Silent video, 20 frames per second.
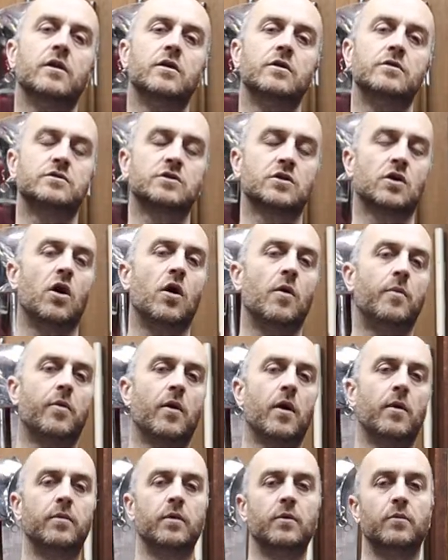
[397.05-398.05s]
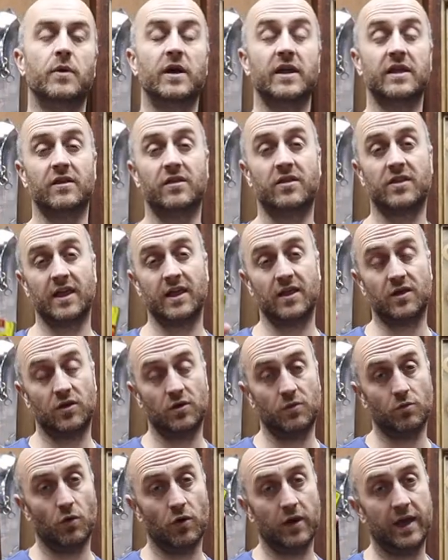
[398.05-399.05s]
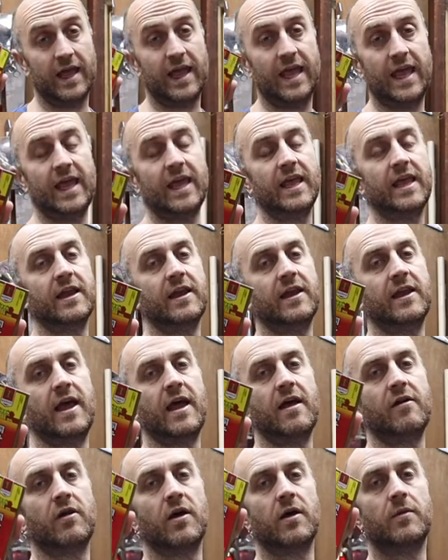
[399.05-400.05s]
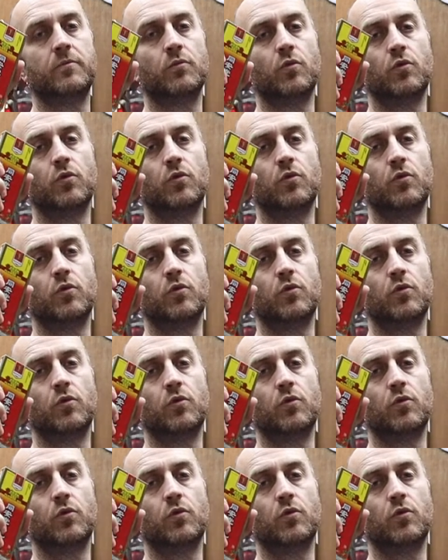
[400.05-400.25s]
who's got a problem where you think you want heat in an area